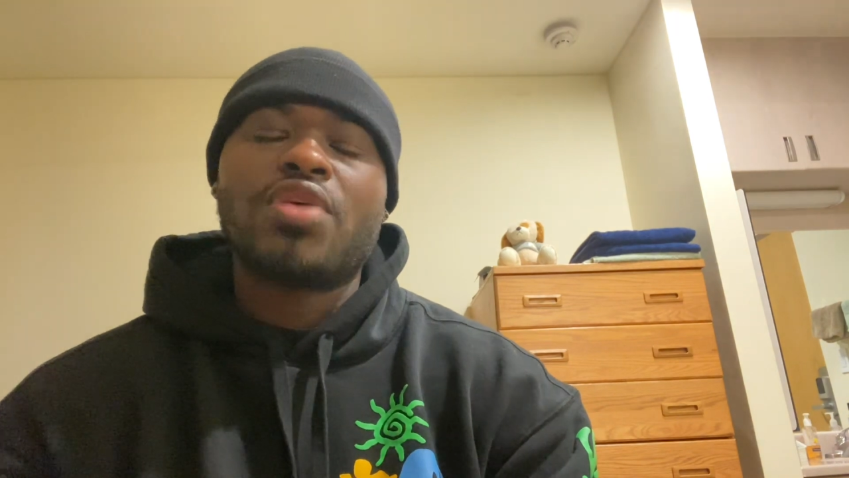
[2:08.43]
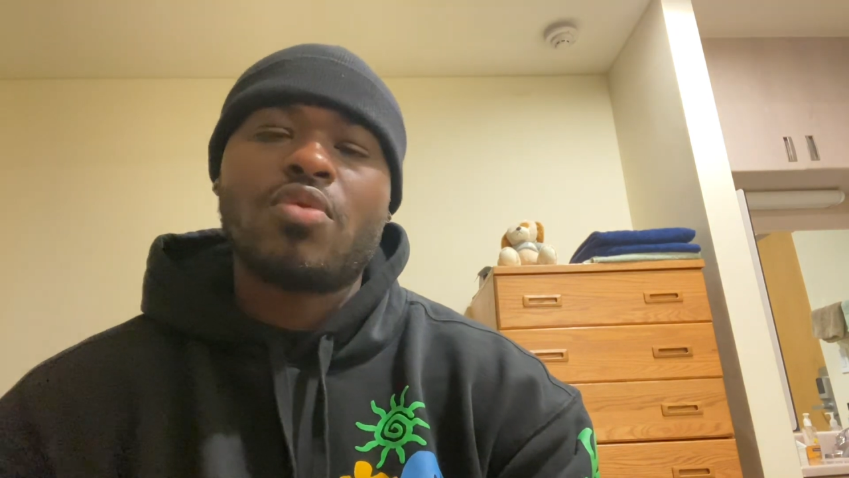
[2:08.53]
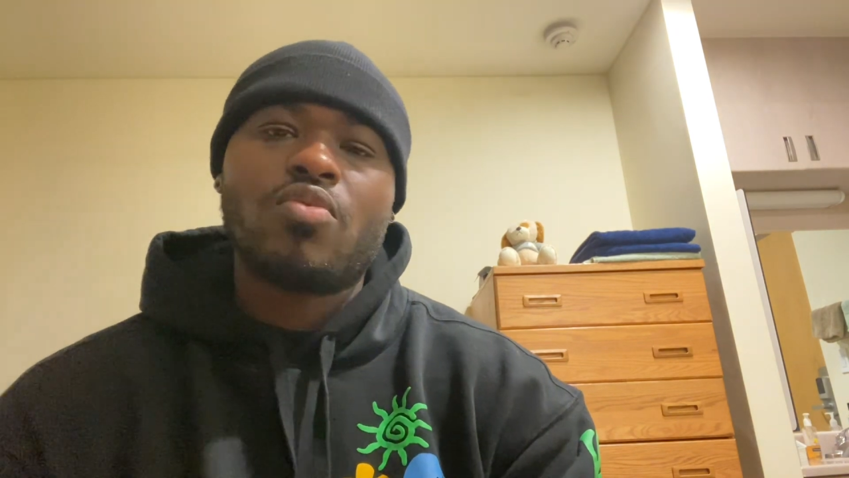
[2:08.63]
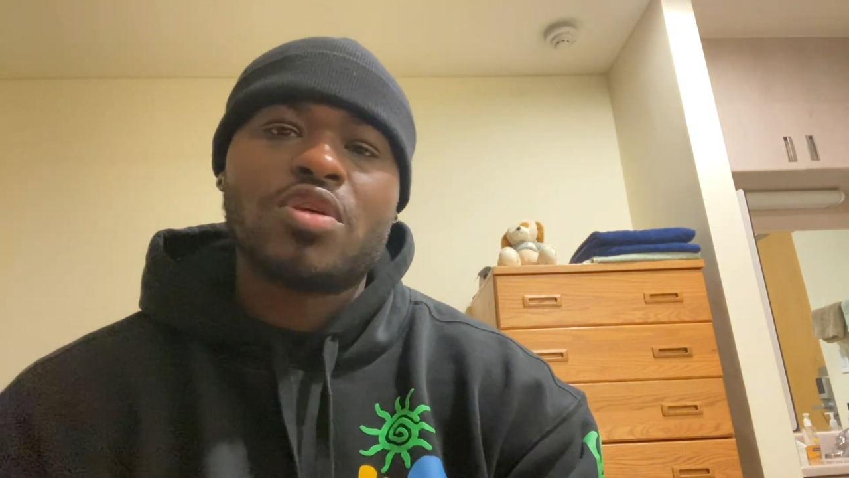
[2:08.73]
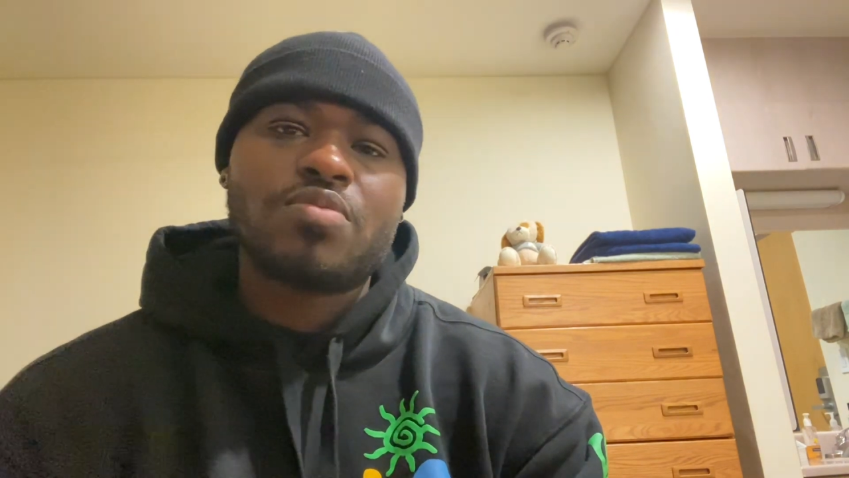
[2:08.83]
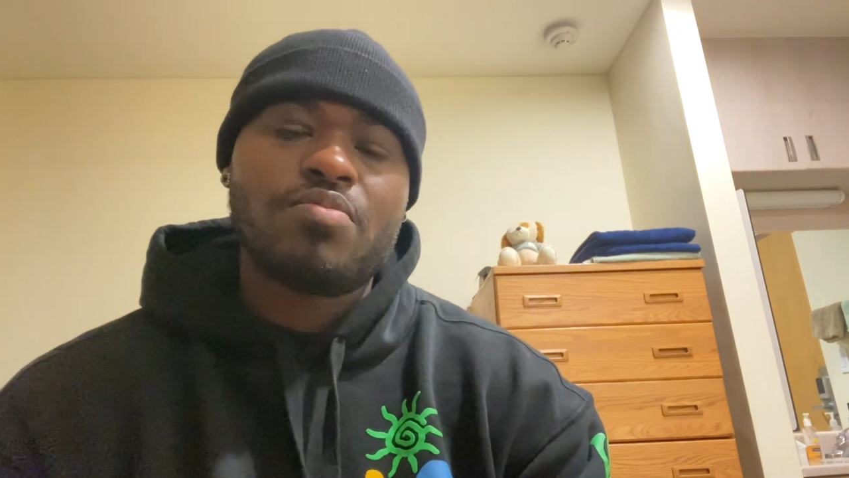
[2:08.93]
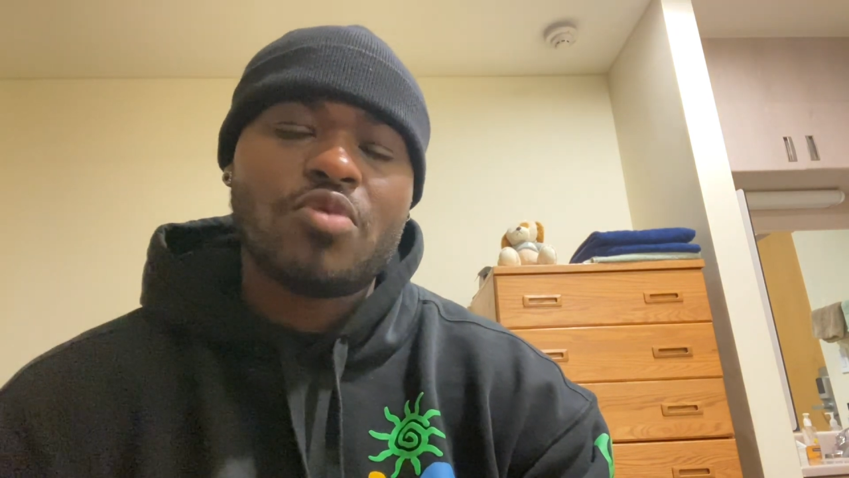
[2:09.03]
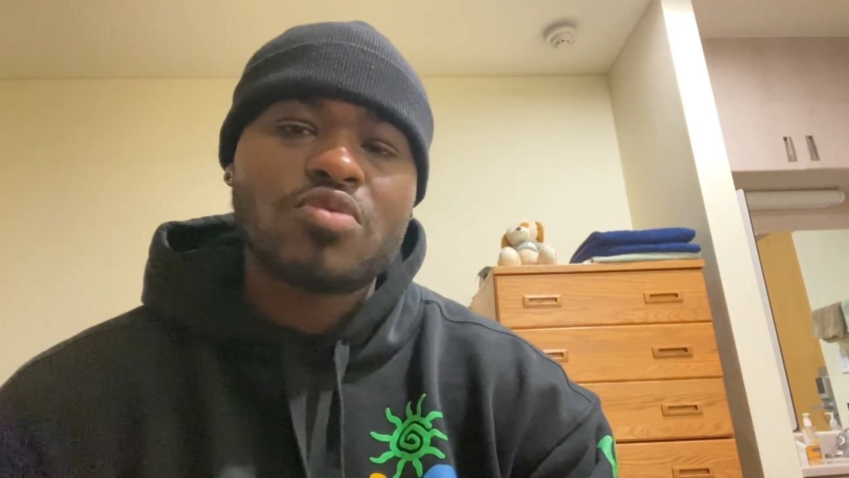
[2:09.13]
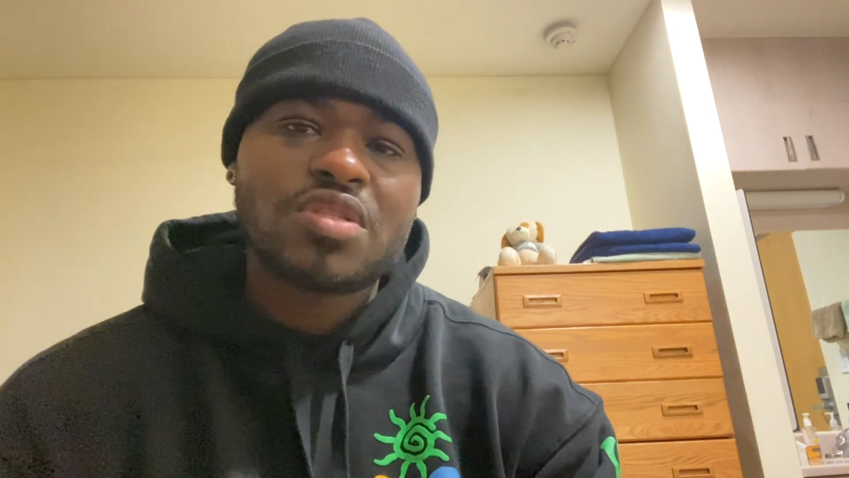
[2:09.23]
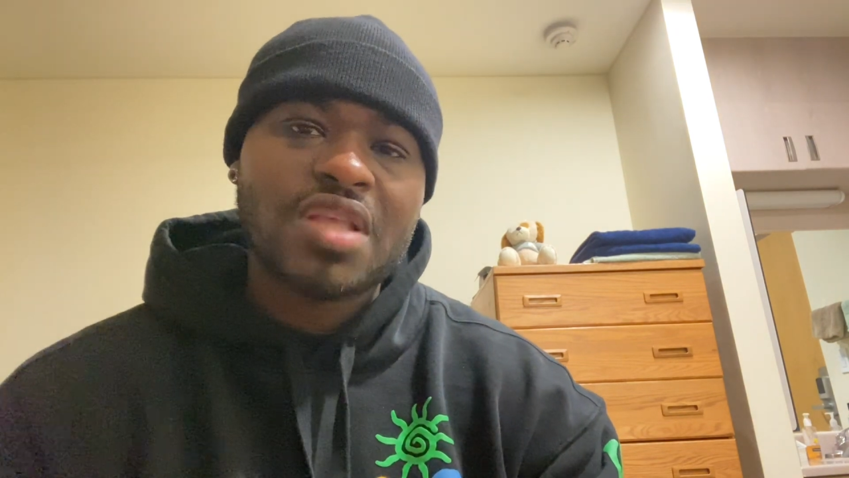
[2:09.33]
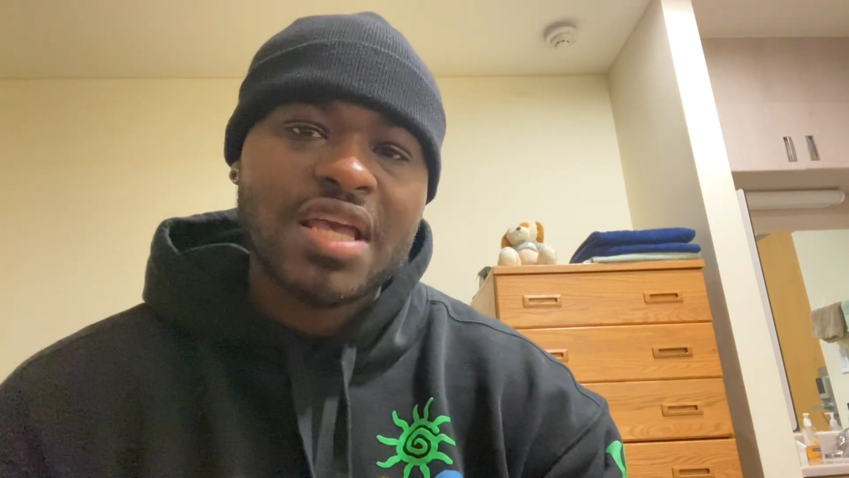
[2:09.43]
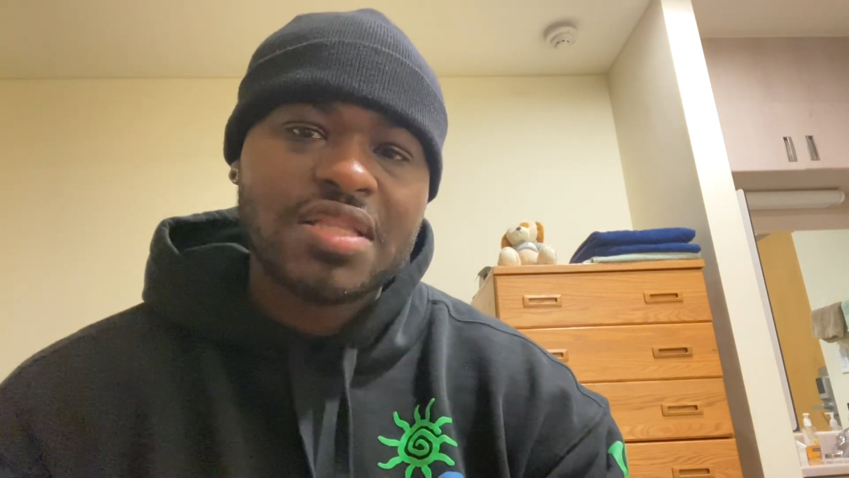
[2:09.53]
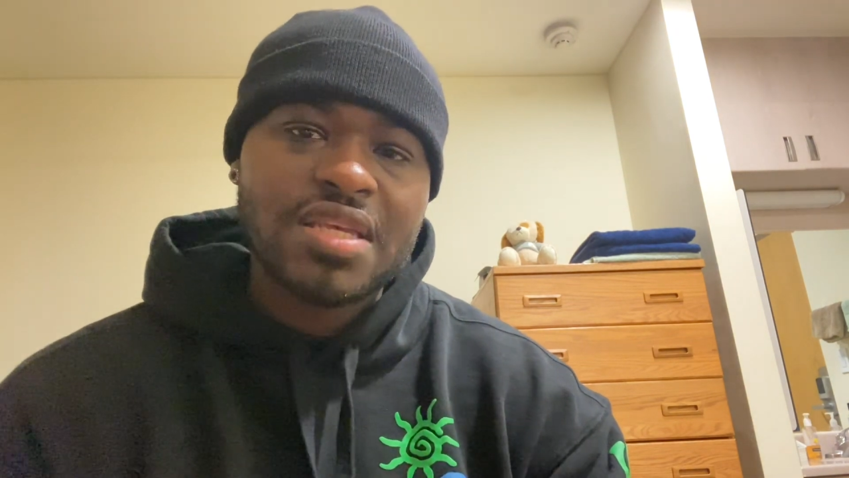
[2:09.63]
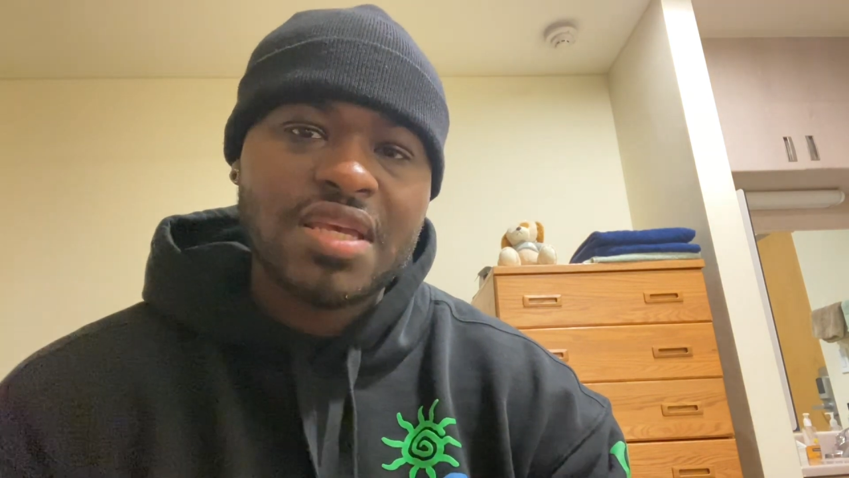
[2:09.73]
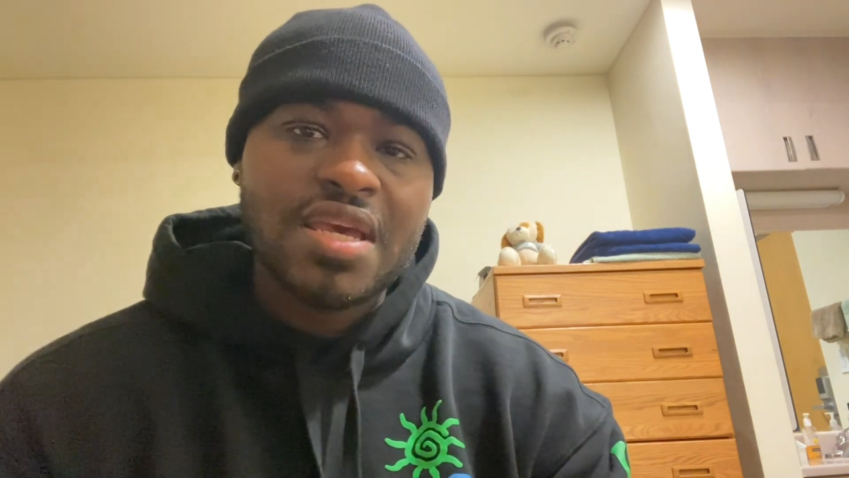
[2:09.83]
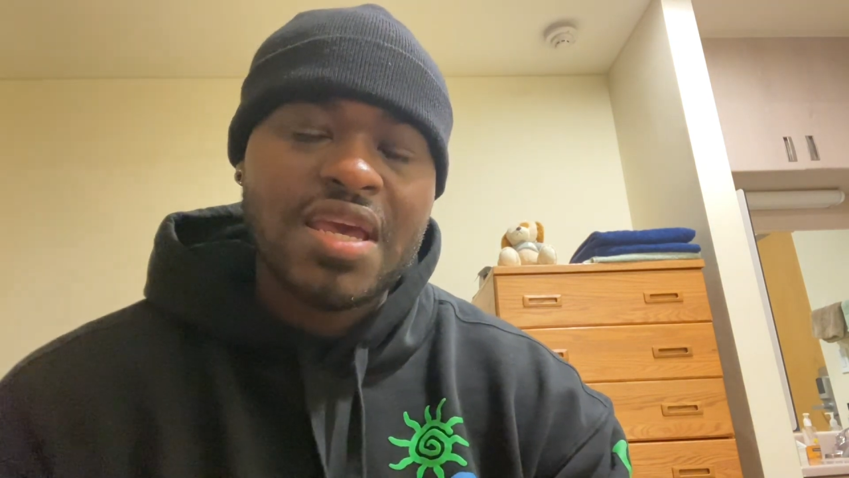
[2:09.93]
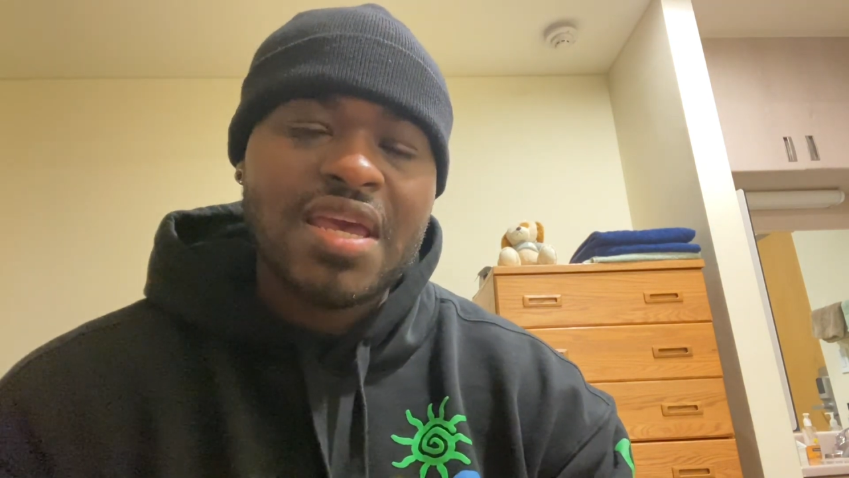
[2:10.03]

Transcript: that was most likely